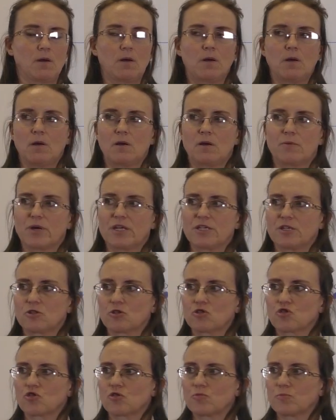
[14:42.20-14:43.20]
a
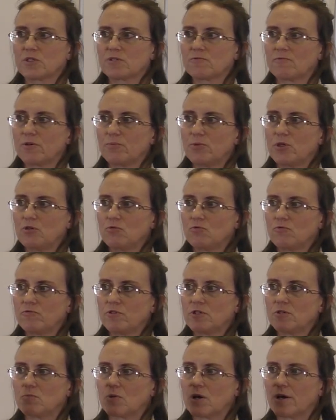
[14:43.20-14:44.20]
resume, correctly
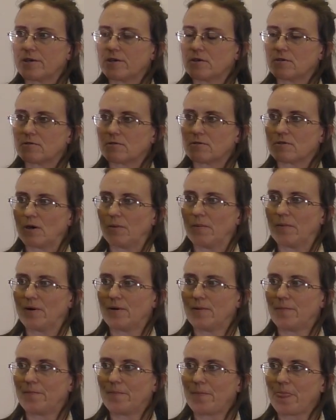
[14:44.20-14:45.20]
written
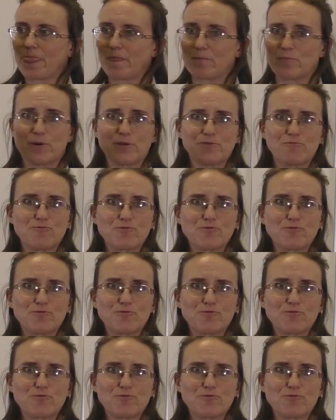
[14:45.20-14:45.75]
CV,